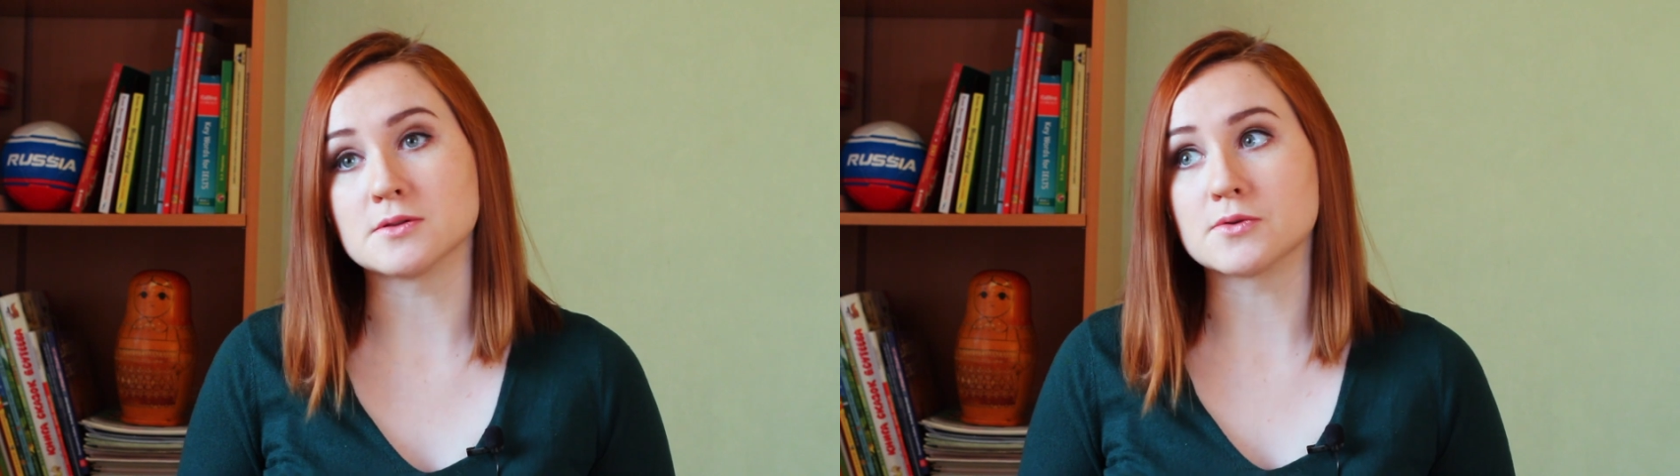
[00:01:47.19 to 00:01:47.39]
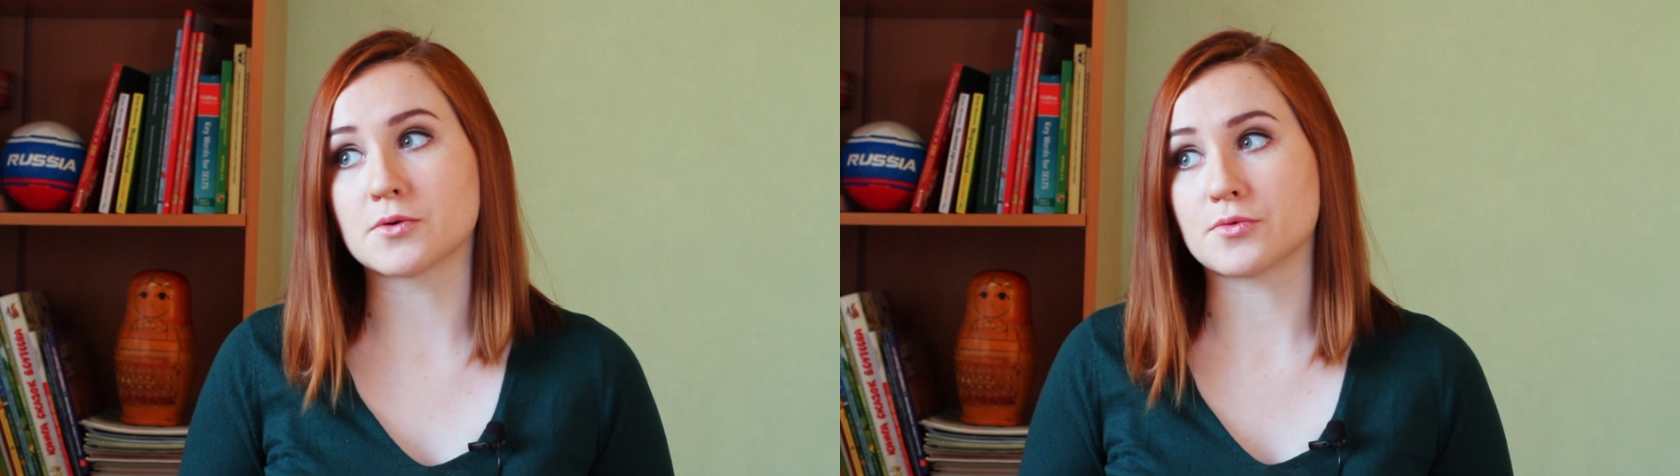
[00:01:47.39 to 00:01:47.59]

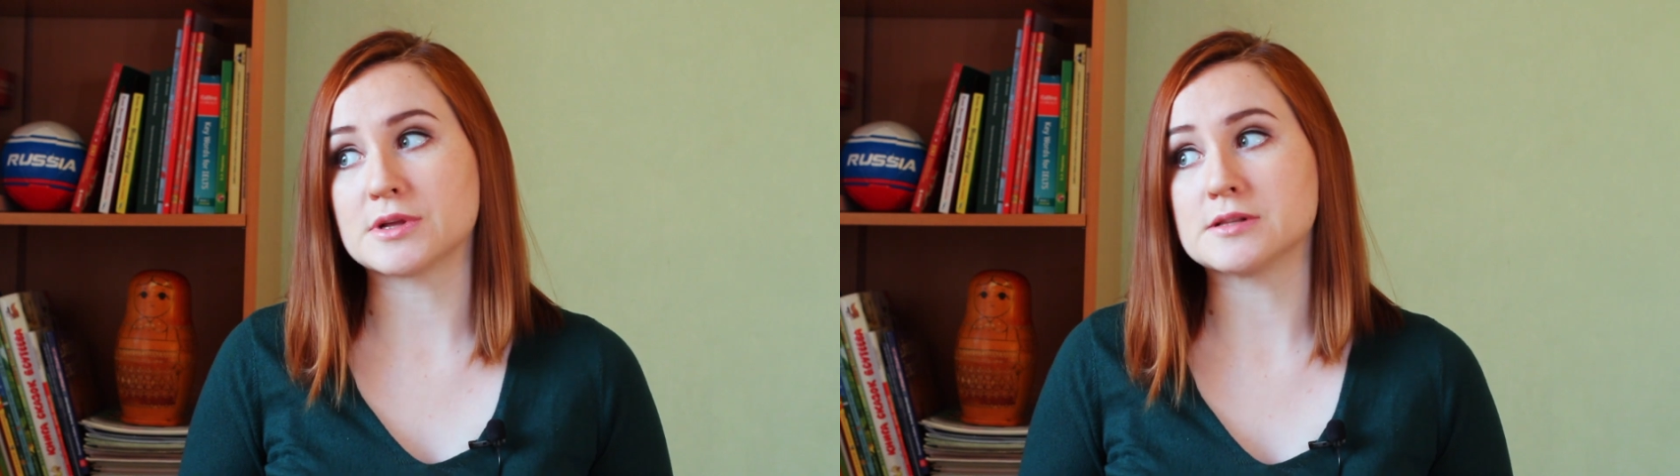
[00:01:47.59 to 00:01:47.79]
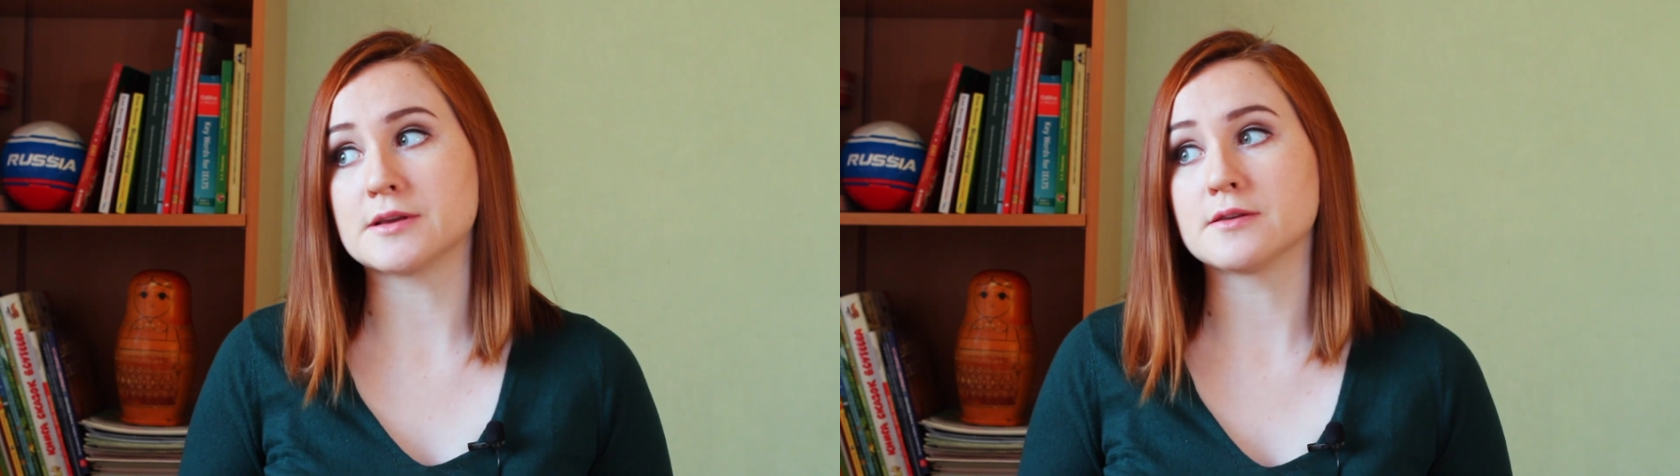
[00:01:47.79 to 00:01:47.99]
look
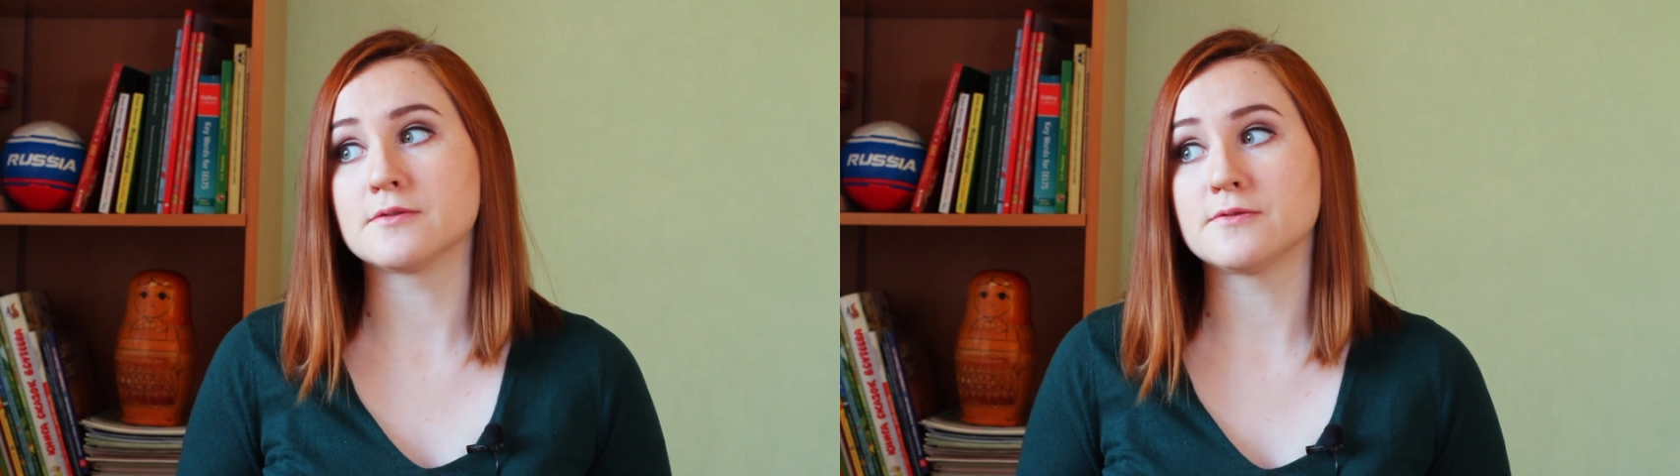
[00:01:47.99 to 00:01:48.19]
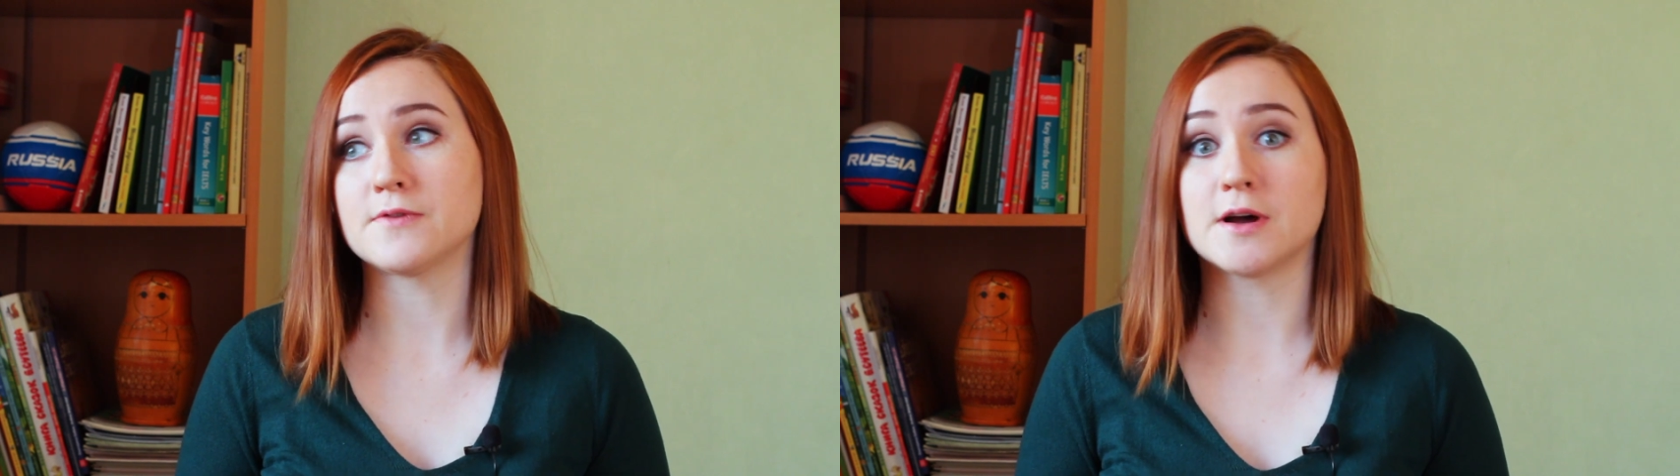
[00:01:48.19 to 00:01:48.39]
really
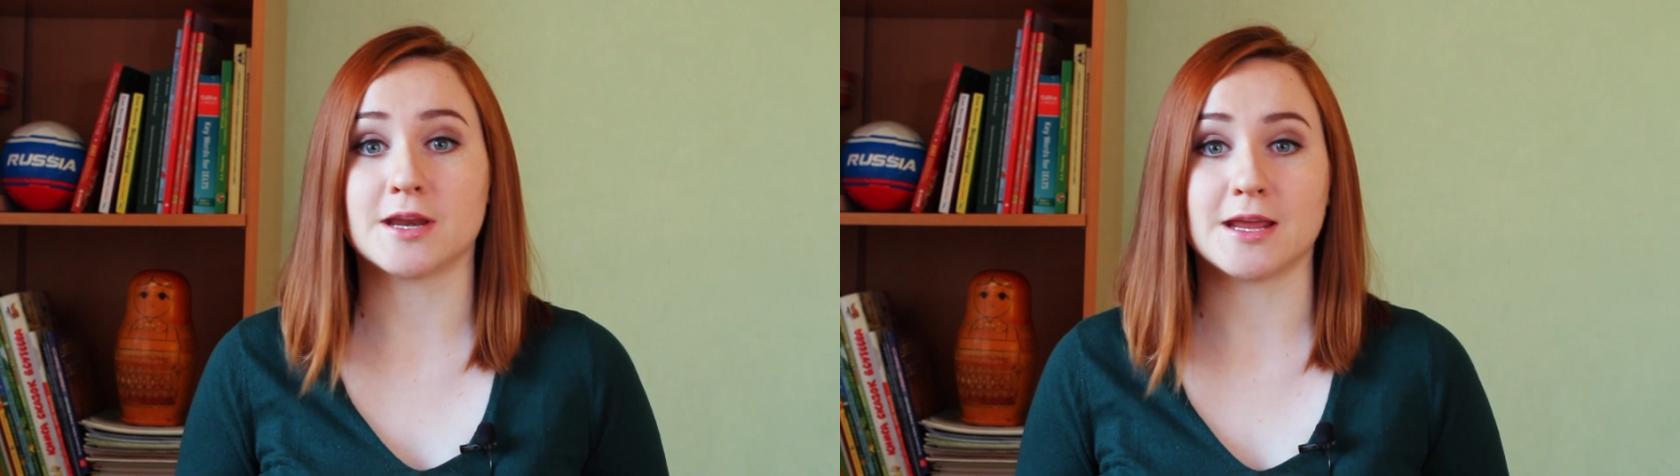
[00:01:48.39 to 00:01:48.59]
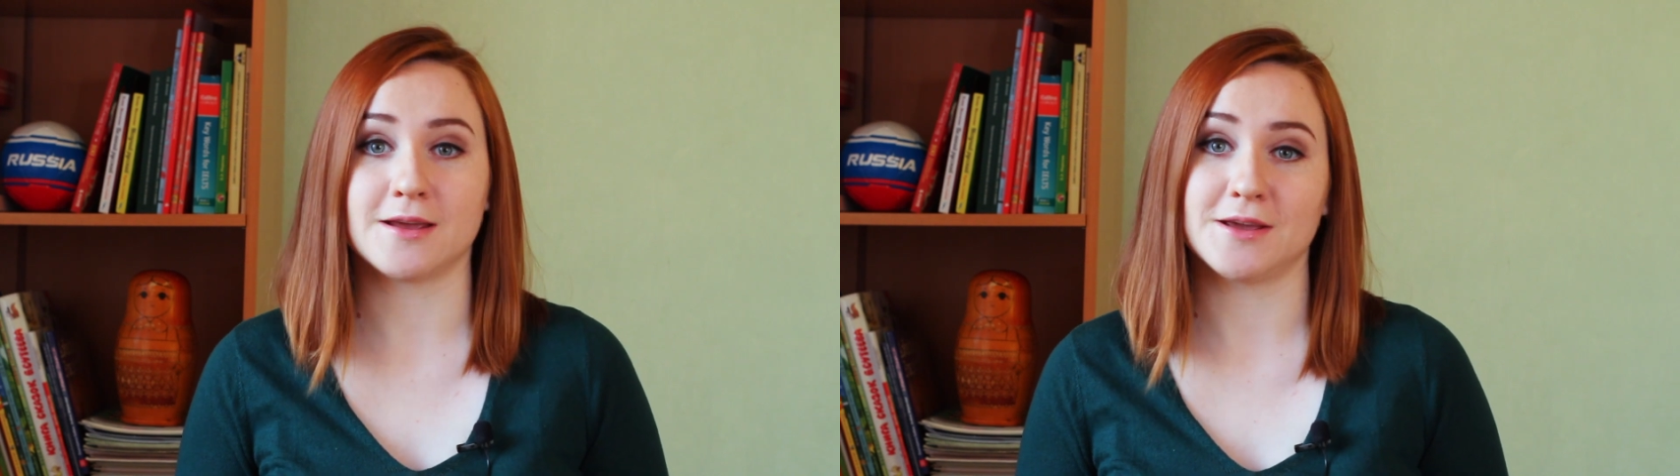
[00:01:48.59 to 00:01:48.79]

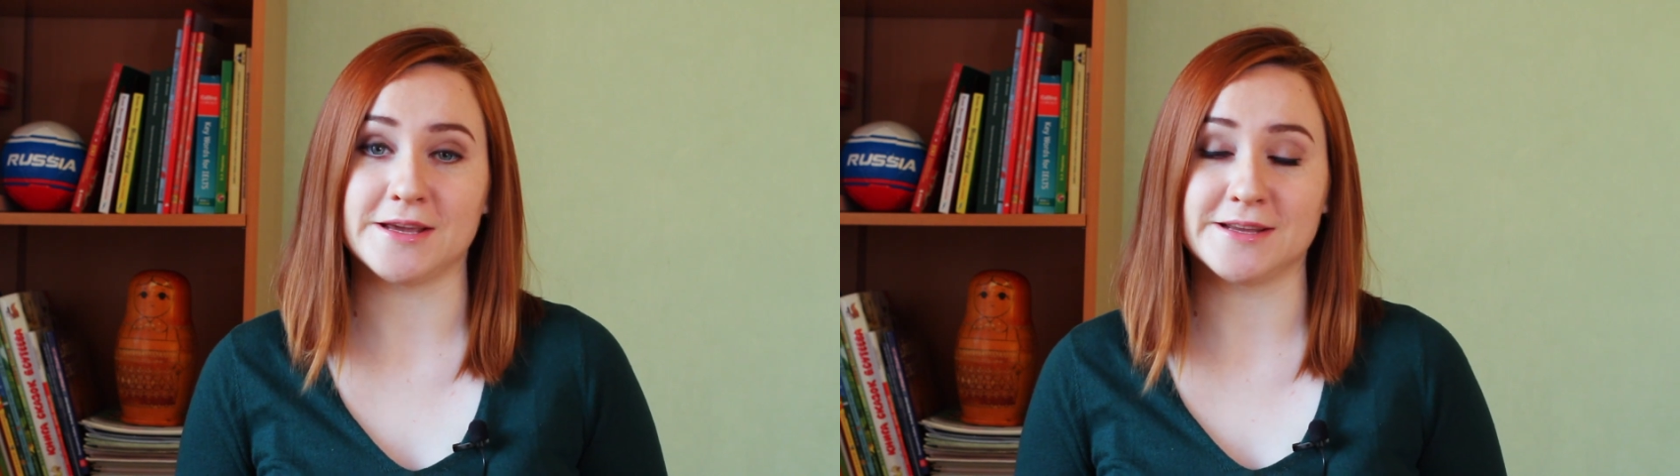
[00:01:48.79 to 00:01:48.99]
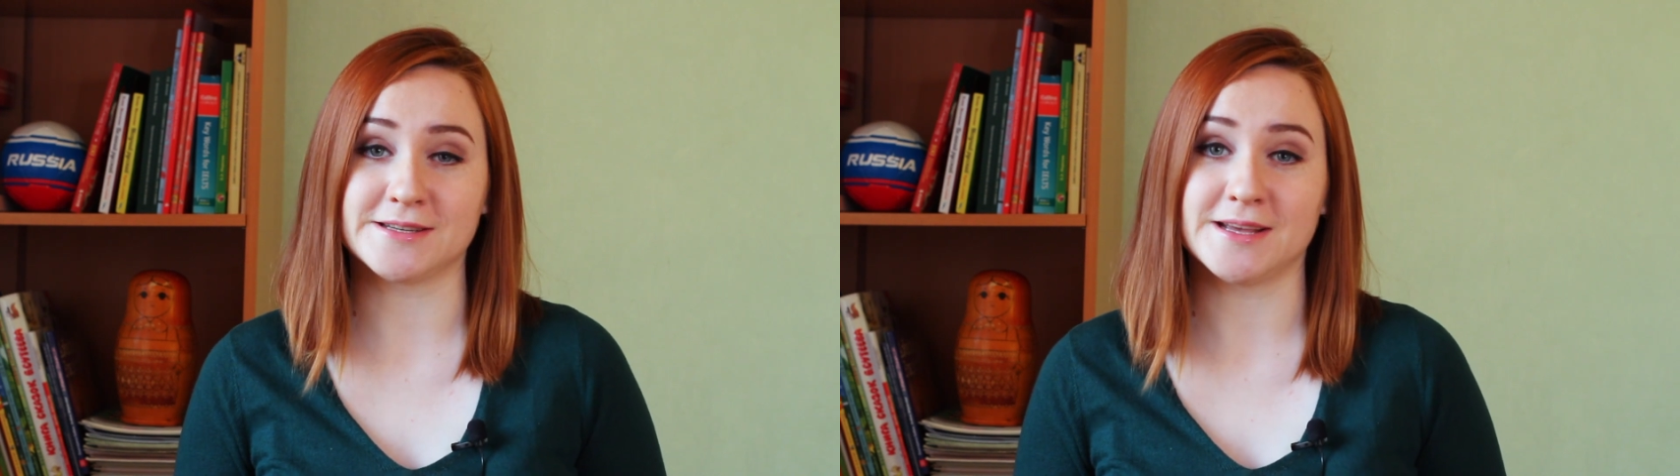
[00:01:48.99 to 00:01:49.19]
funny
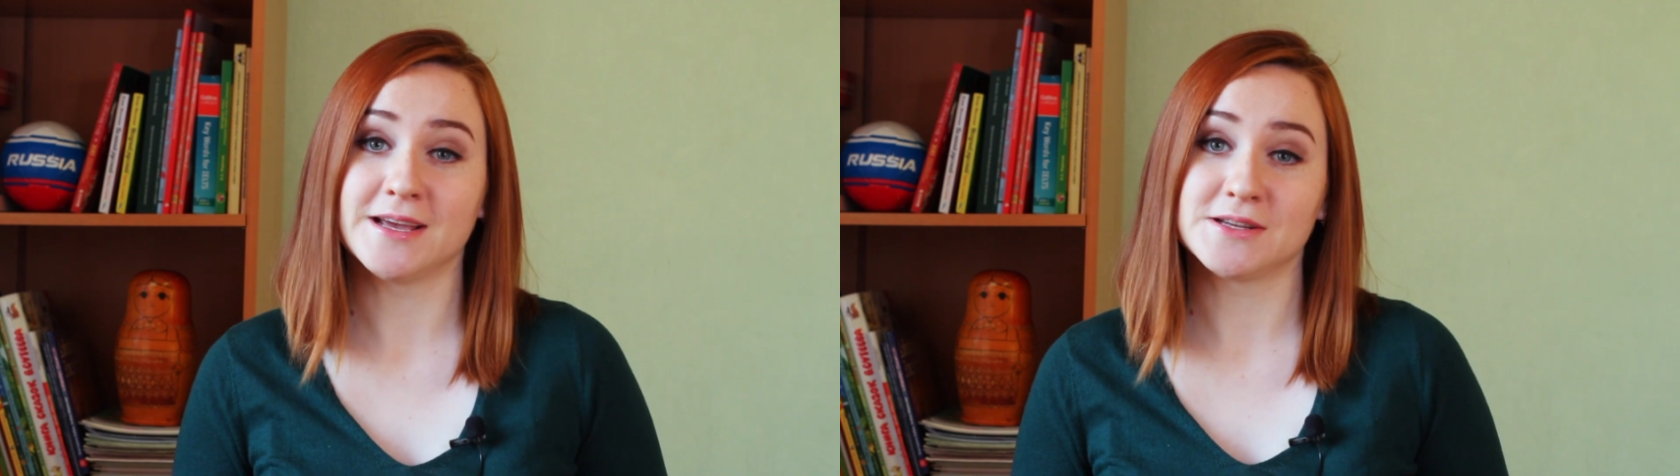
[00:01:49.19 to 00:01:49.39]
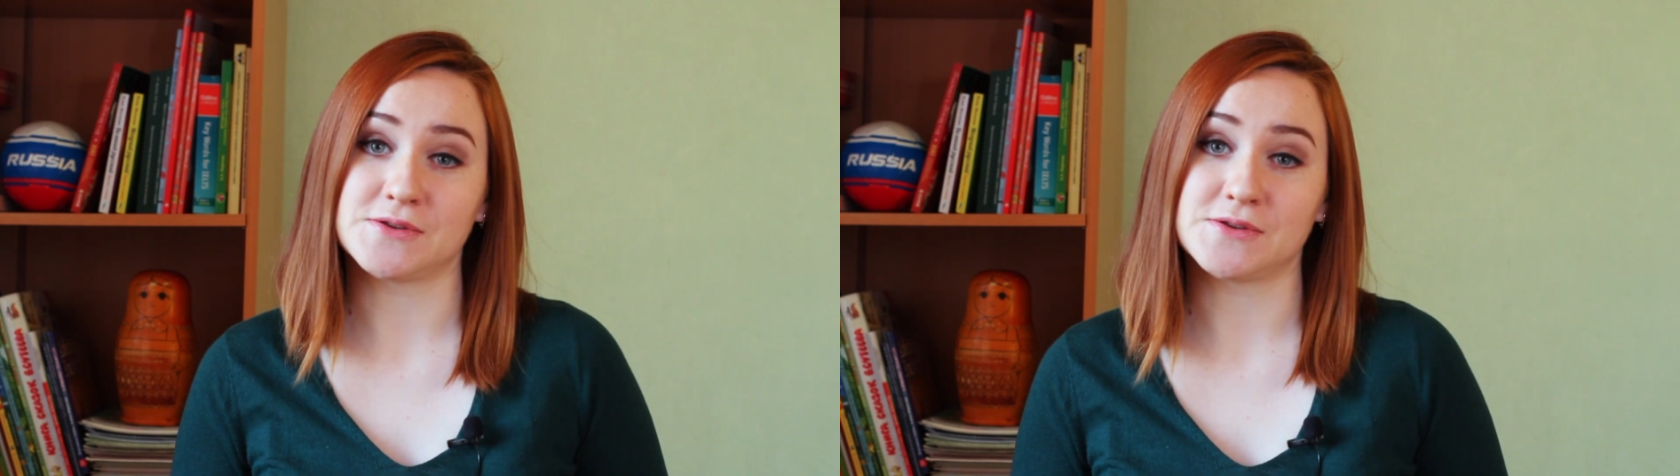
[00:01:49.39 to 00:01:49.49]
in